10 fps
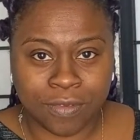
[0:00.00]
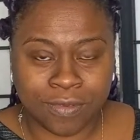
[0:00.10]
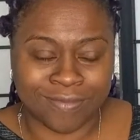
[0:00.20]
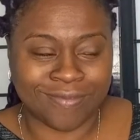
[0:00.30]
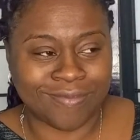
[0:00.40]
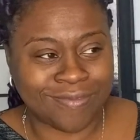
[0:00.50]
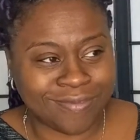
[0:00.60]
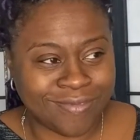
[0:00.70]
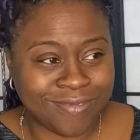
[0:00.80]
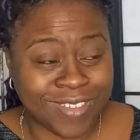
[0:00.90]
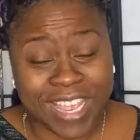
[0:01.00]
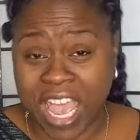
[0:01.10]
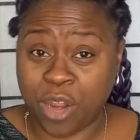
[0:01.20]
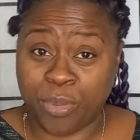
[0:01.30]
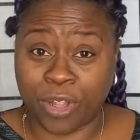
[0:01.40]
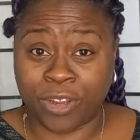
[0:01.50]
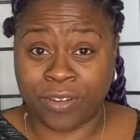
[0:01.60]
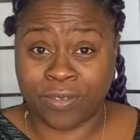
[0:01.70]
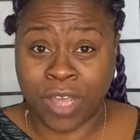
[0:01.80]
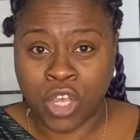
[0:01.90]
The caterpillar
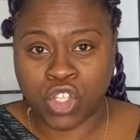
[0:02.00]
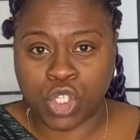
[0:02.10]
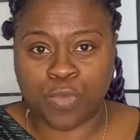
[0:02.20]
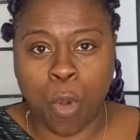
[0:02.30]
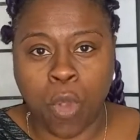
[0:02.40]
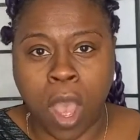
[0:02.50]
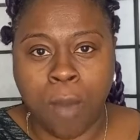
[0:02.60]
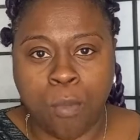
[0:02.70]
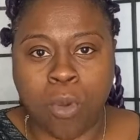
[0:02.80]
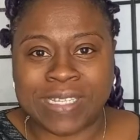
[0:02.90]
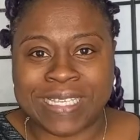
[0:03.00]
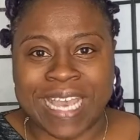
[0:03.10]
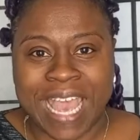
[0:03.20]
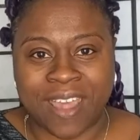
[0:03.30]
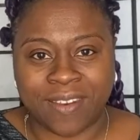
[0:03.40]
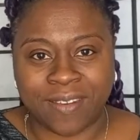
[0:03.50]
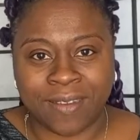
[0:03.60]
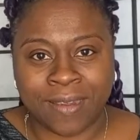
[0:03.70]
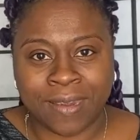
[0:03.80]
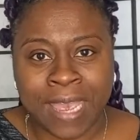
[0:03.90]
spoke up once again.
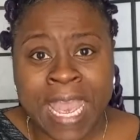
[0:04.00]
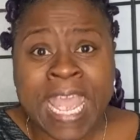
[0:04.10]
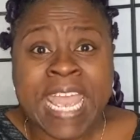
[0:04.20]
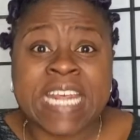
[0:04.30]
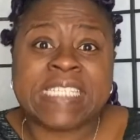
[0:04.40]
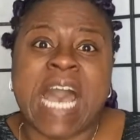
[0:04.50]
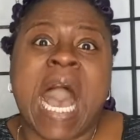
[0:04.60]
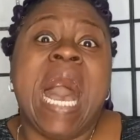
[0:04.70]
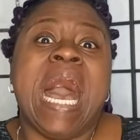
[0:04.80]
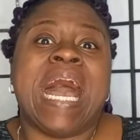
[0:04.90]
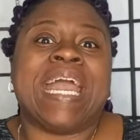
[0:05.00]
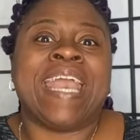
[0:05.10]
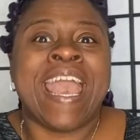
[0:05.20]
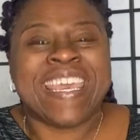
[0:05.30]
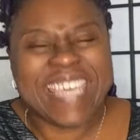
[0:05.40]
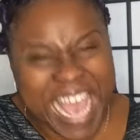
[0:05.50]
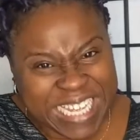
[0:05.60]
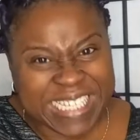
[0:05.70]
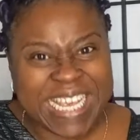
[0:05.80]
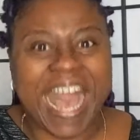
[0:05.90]
It is I,
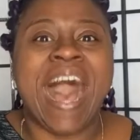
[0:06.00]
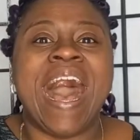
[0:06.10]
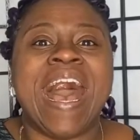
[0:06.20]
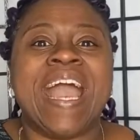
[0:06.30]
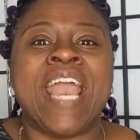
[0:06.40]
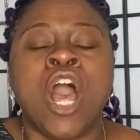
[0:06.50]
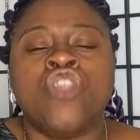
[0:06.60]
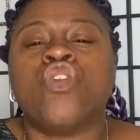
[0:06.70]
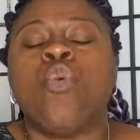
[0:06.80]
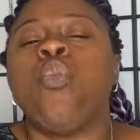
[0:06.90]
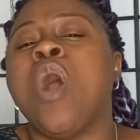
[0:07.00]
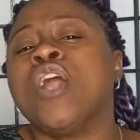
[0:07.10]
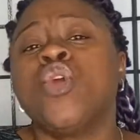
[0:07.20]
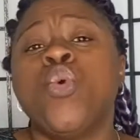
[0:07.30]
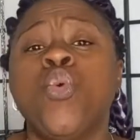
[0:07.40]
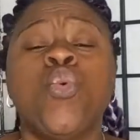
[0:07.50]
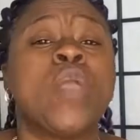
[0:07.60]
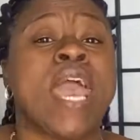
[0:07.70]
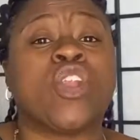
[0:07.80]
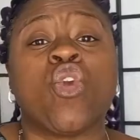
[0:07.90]
yes I, the one who
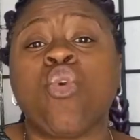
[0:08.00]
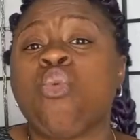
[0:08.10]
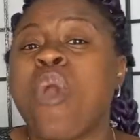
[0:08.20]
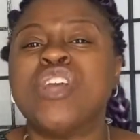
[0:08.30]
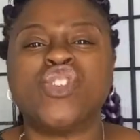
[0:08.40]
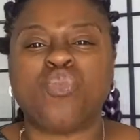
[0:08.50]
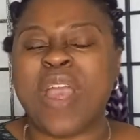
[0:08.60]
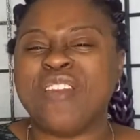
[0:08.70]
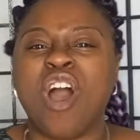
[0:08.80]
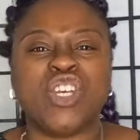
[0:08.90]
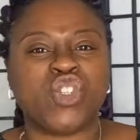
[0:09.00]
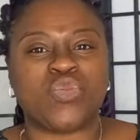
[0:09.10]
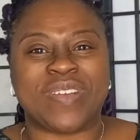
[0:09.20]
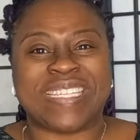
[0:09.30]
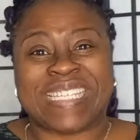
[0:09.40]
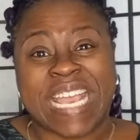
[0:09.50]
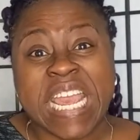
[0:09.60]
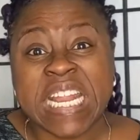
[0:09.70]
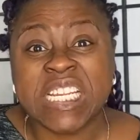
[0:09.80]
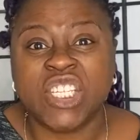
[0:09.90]
can crush rhinoceros
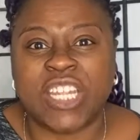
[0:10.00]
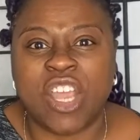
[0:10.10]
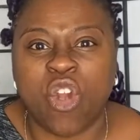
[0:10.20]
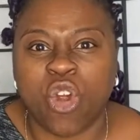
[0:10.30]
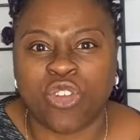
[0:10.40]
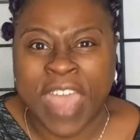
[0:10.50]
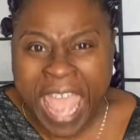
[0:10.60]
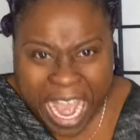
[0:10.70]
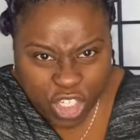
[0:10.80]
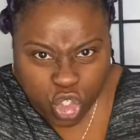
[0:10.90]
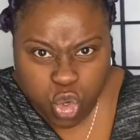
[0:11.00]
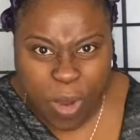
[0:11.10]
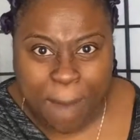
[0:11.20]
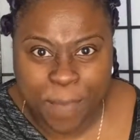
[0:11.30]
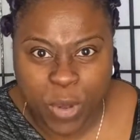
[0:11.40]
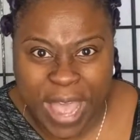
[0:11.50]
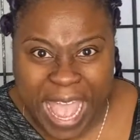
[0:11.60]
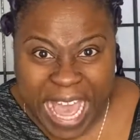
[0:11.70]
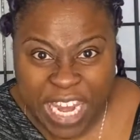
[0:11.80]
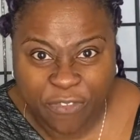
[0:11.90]
into the earth and trample
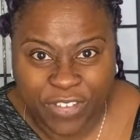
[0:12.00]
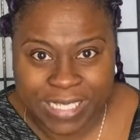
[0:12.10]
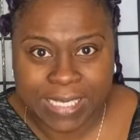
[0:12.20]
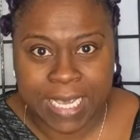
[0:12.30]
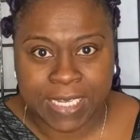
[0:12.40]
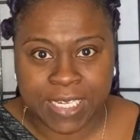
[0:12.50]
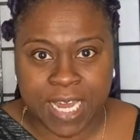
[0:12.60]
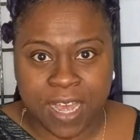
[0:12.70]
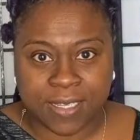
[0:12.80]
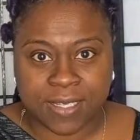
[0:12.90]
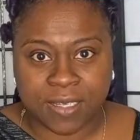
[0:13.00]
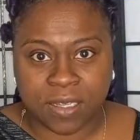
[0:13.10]
elephants into dust.